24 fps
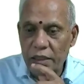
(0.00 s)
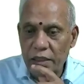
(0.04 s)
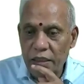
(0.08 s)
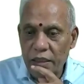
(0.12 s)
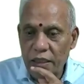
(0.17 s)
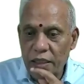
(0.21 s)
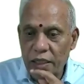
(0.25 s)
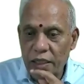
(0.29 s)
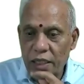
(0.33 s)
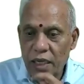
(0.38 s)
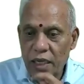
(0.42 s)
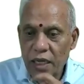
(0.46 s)
C?
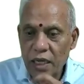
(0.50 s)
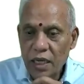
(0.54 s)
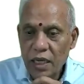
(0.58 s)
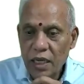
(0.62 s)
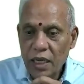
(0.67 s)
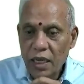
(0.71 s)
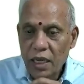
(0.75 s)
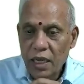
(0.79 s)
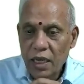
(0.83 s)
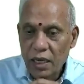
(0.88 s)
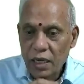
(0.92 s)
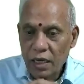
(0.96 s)

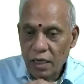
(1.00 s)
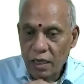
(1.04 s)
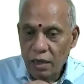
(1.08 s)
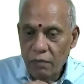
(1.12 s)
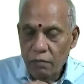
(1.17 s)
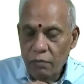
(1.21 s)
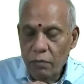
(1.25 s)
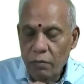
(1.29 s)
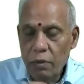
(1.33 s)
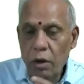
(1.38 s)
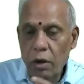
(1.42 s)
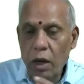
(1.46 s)

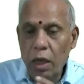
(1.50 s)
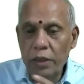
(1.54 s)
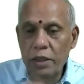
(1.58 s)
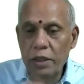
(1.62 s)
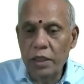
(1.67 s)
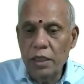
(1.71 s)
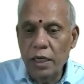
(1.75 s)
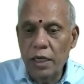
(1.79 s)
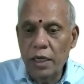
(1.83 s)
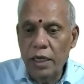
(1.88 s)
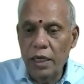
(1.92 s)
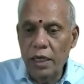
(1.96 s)

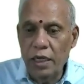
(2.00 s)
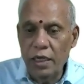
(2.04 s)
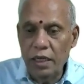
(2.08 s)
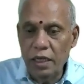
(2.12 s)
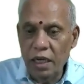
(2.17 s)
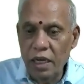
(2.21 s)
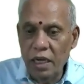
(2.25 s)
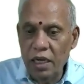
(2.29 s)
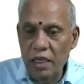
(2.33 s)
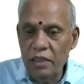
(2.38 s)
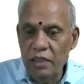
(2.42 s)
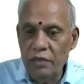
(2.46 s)
Logically,
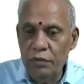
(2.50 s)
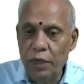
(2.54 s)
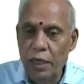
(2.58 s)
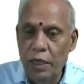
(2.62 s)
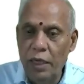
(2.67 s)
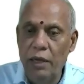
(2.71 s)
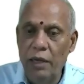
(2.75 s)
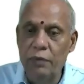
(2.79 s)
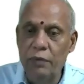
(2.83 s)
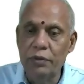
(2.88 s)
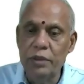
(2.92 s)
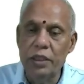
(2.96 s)
A is
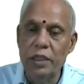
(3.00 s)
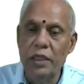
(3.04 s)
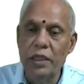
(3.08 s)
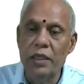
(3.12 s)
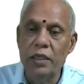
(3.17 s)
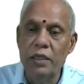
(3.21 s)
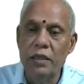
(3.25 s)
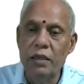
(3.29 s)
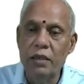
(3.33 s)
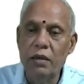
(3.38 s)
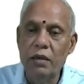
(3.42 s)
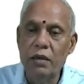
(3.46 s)
friend of C.
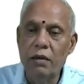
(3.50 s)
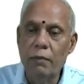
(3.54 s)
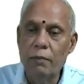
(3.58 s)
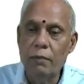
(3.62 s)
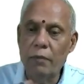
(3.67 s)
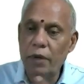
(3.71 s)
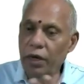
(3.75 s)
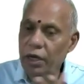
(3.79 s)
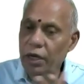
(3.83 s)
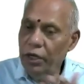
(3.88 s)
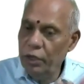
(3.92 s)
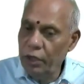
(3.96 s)

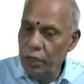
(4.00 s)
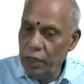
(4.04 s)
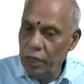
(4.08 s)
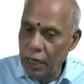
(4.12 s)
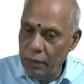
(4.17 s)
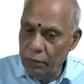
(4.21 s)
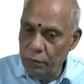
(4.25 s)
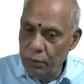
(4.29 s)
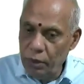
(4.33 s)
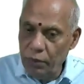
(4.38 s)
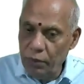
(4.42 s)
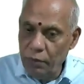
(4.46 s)
It
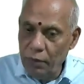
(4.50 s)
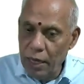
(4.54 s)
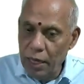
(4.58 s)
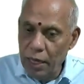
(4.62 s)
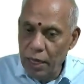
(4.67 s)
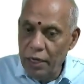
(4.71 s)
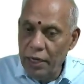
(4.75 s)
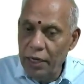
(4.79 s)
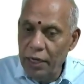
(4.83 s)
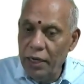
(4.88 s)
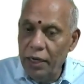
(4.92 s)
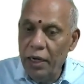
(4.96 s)
can be
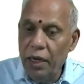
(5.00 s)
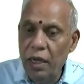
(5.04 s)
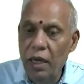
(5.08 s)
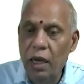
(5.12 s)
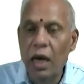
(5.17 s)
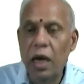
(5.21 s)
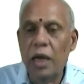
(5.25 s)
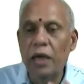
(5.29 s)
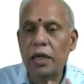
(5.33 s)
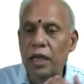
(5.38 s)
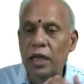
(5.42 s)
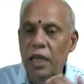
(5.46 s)
valid
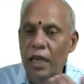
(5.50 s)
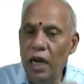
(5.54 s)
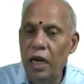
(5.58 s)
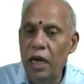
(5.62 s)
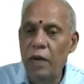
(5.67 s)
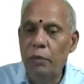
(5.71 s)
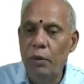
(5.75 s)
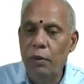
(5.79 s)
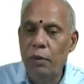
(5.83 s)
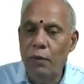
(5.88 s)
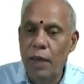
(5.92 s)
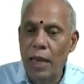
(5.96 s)
or
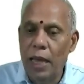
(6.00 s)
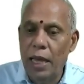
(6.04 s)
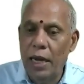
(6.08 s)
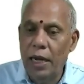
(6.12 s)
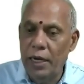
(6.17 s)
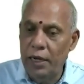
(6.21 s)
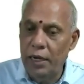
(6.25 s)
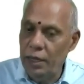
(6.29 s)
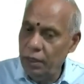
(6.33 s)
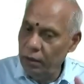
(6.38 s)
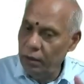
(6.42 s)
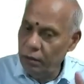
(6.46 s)
cannot be
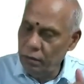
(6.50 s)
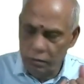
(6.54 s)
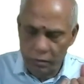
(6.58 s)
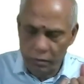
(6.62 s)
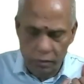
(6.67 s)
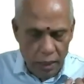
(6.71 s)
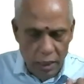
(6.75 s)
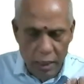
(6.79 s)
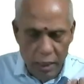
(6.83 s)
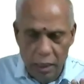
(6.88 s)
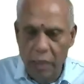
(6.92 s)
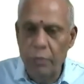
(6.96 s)
valid. It
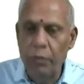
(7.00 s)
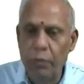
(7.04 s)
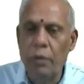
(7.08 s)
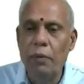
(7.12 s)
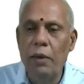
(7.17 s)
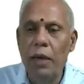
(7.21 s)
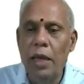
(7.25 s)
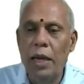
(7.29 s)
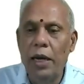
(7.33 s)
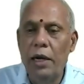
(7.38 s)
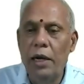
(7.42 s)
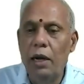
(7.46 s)
cannot be
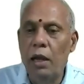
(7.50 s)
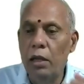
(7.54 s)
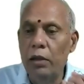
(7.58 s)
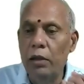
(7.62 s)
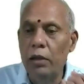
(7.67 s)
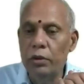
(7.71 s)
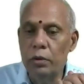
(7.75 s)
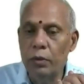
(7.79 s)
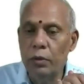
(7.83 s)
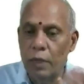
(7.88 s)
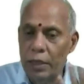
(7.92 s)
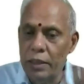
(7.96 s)
valid
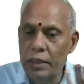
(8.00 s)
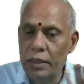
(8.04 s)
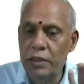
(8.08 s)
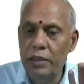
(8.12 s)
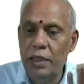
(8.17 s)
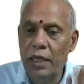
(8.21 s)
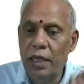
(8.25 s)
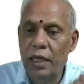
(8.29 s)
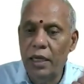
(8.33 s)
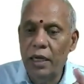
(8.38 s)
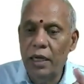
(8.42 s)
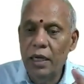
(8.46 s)
also. What is
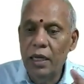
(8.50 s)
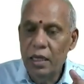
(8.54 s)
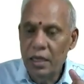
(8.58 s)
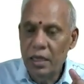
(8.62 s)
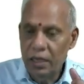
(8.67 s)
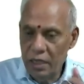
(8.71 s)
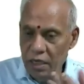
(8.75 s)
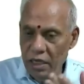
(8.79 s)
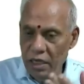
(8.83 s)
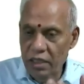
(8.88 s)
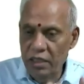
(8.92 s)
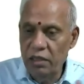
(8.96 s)
there?
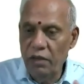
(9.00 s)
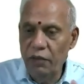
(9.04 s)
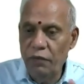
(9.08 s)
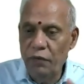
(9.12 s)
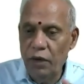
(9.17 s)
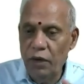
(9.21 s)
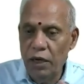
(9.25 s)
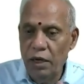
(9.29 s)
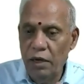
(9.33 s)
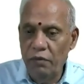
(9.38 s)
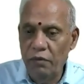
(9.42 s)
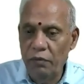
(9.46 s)
A is a
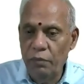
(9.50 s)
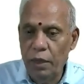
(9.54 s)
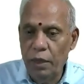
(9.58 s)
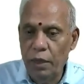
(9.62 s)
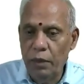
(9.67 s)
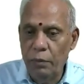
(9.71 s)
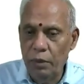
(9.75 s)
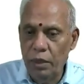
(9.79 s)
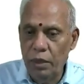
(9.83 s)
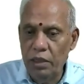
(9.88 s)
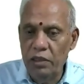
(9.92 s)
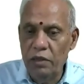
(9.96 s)
friend of B
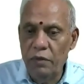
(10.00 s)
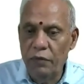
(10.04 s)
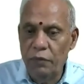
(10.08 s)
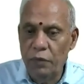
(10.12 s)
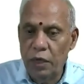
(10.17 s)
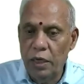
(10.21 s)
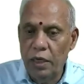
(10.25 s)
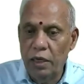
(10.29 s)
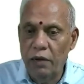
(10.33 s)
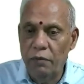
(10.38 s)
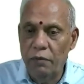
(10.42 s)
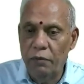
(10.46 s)
and B is a
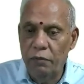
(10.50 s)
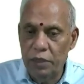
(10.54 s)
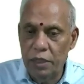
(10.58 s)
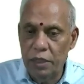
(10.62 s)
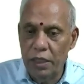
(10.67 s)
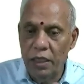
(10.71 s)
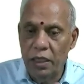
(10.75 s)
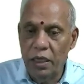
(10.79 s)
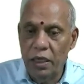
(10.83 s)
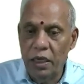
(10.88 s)
friend of C.